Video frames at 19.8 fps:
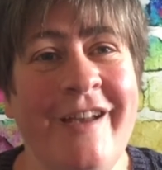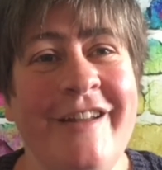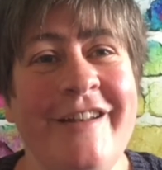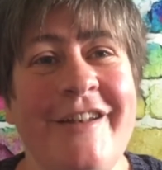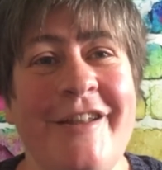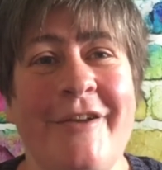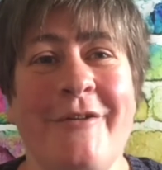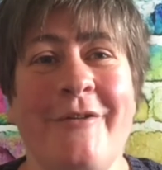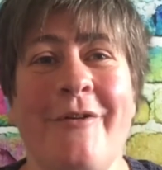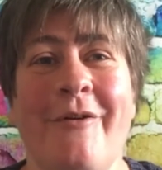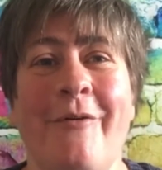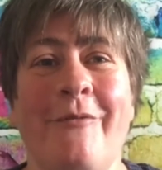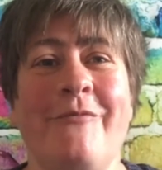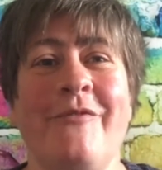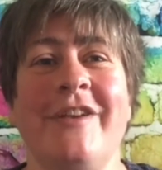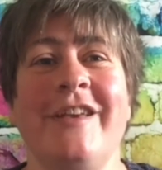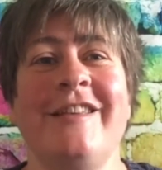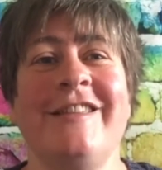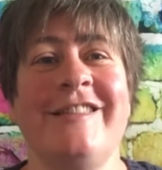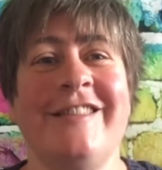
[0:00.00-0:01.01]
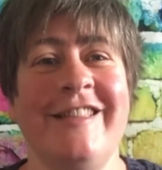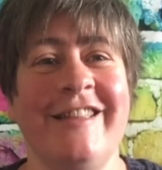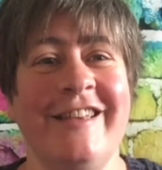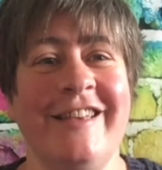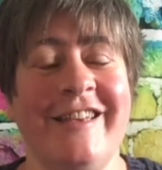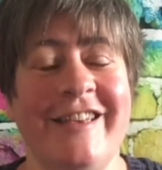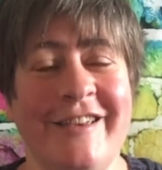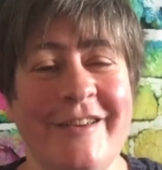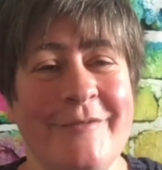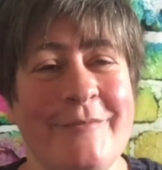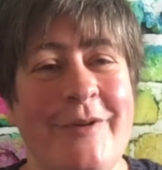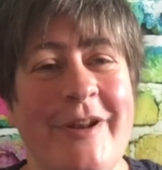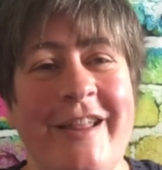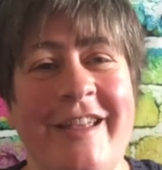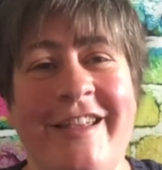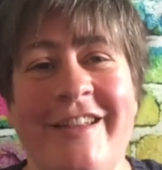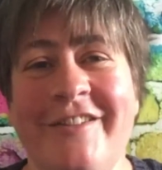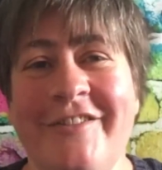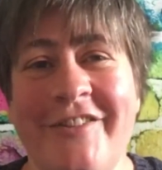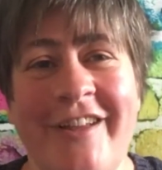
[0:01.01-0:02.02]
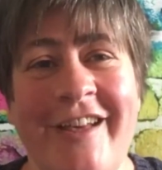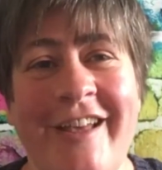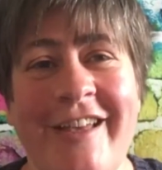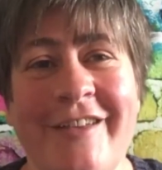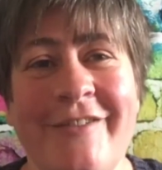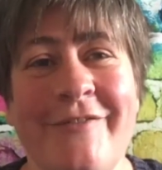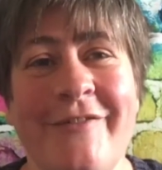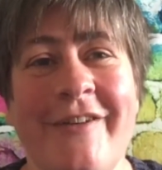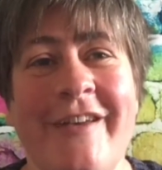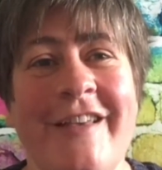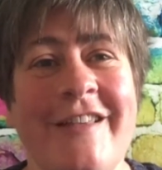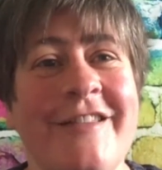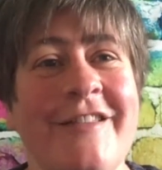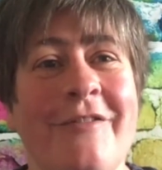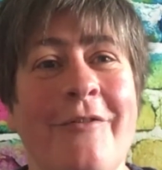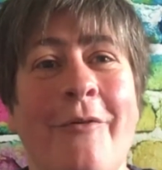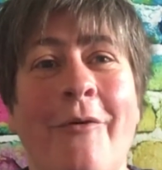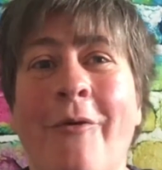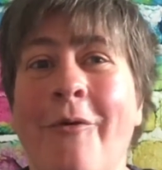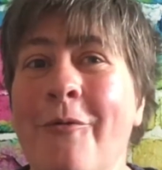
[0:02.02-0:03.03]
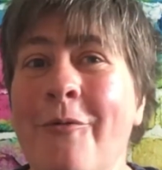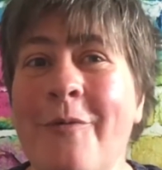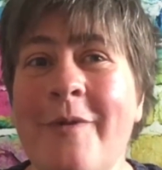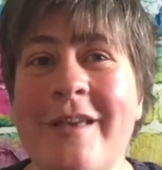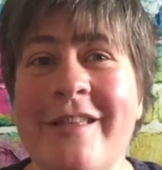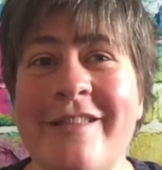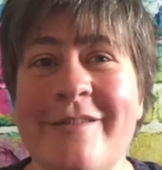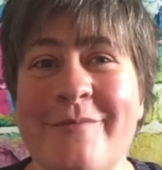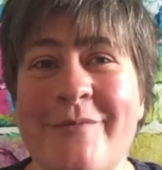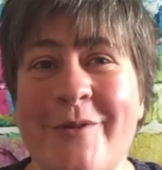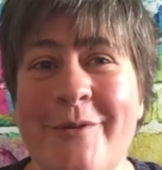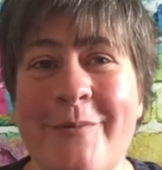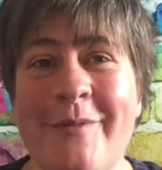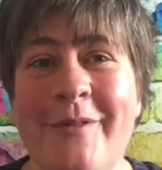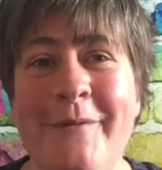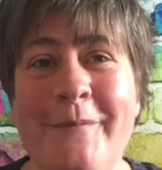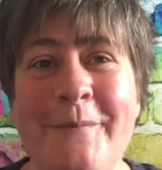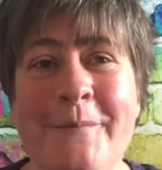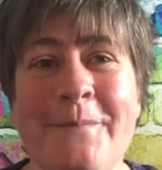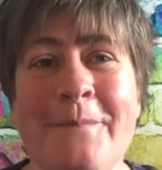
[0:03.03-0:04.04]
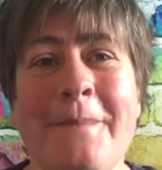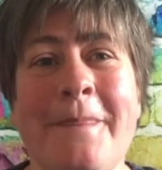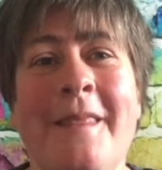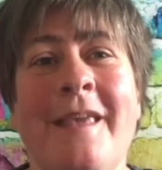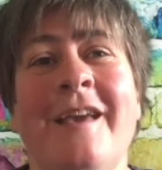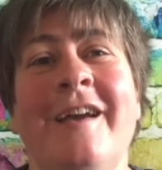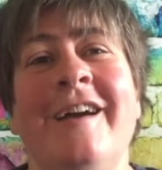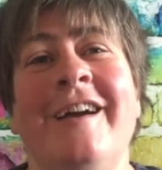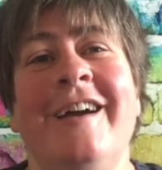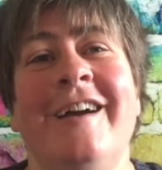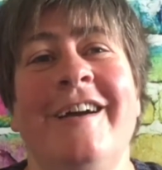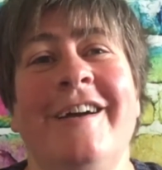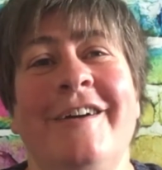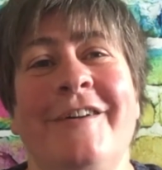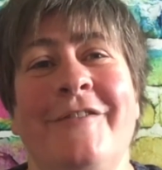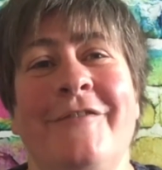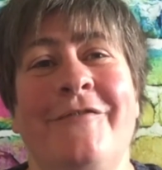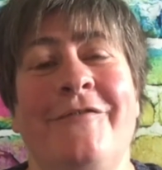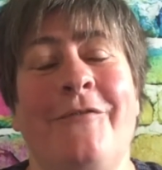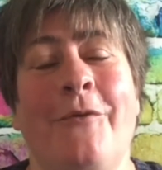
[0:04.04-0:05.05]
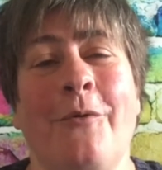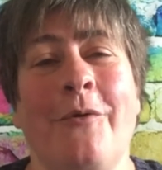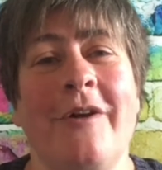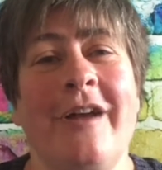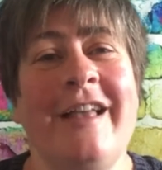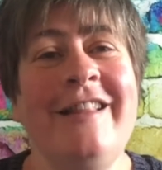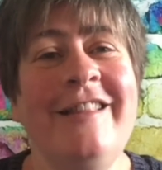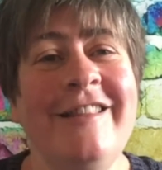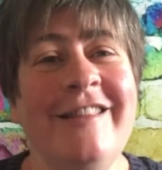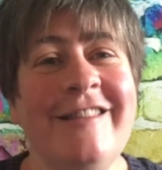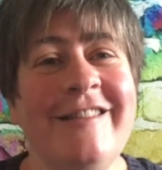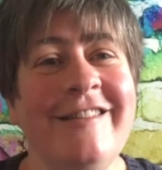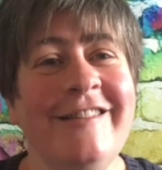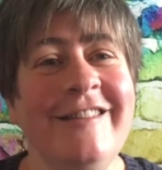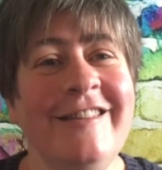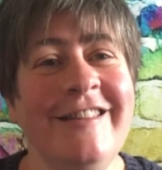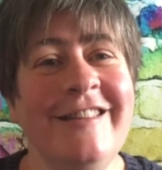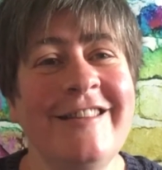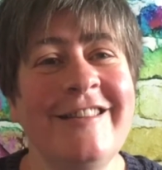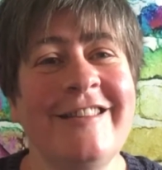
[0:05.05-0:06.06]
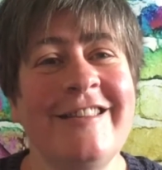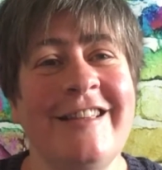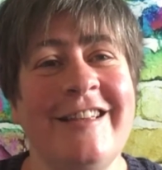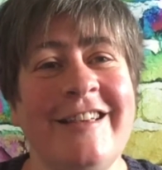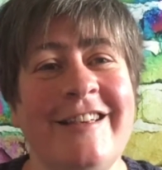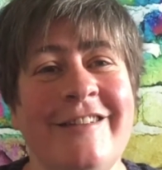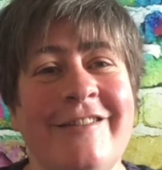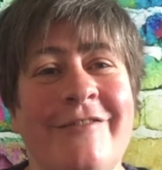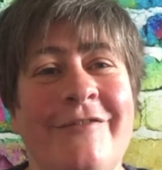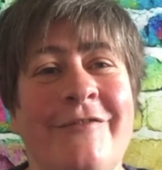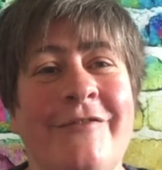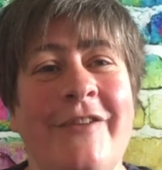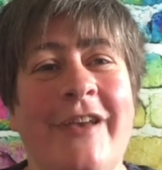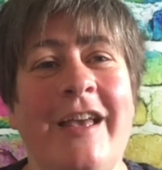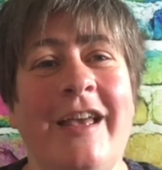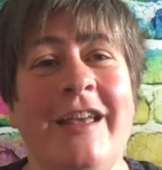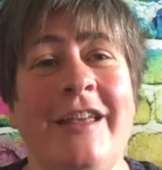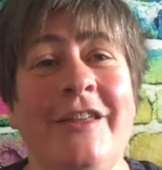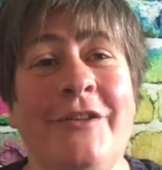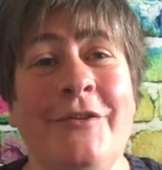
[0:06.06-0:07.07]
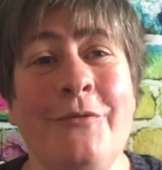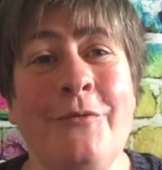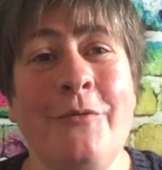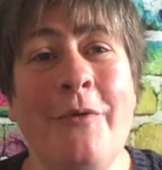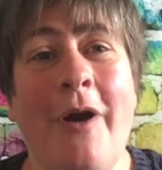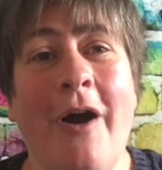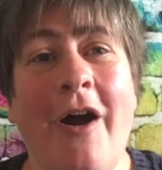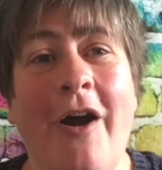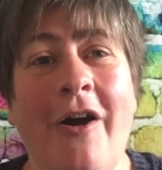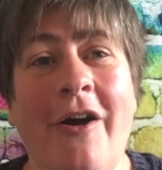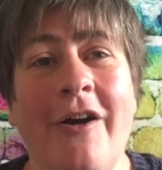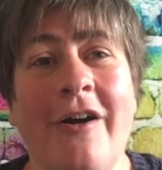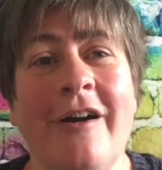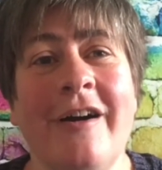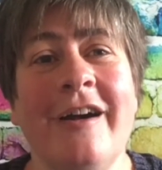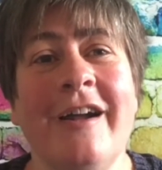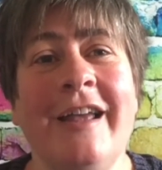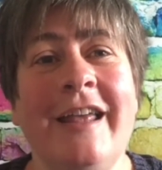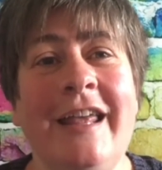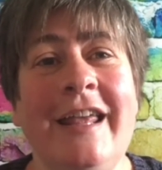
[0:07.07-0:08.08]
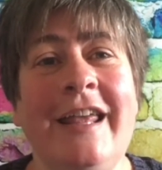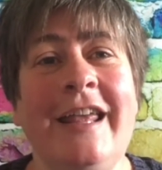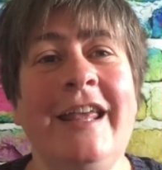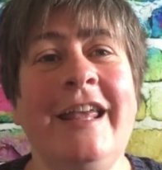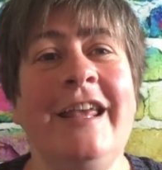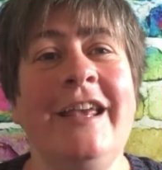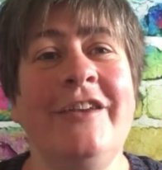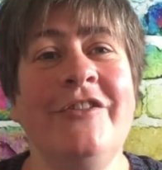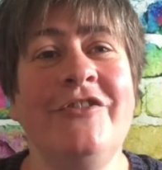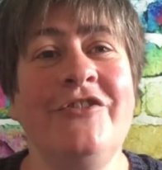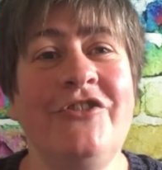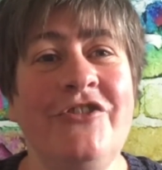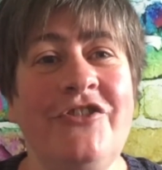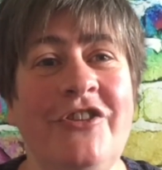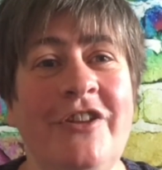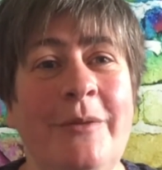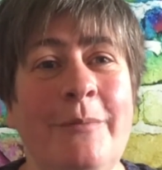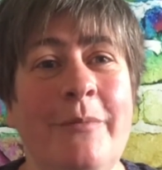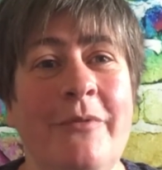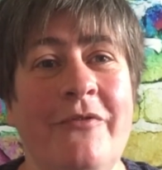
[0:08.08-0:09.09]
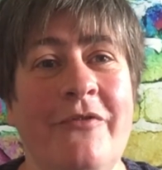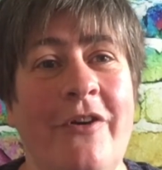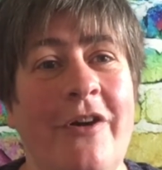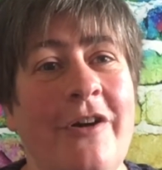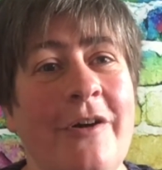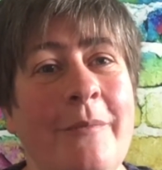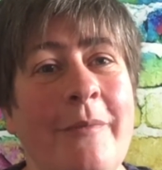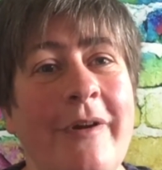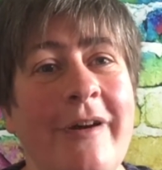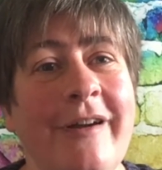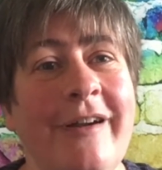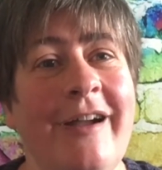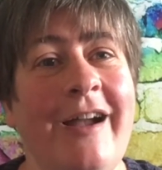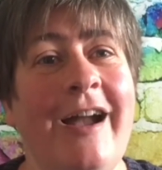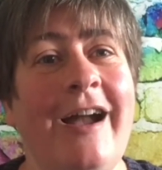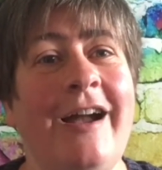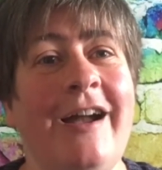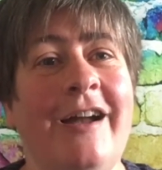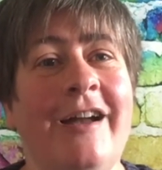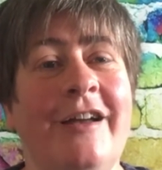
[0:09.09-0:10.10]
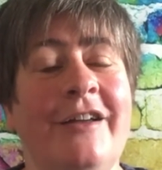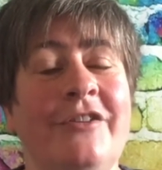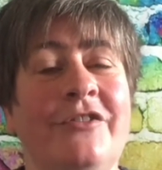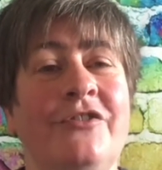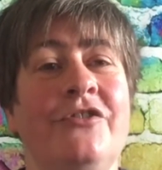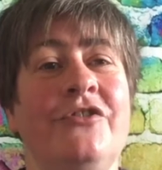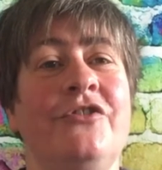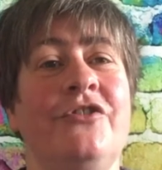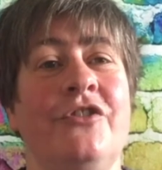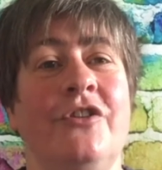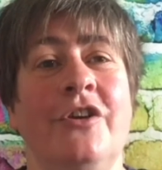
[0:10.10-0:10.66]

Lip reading: Now, obviously, prey drive is not always a problem. For instance, if you are a sheep farmer and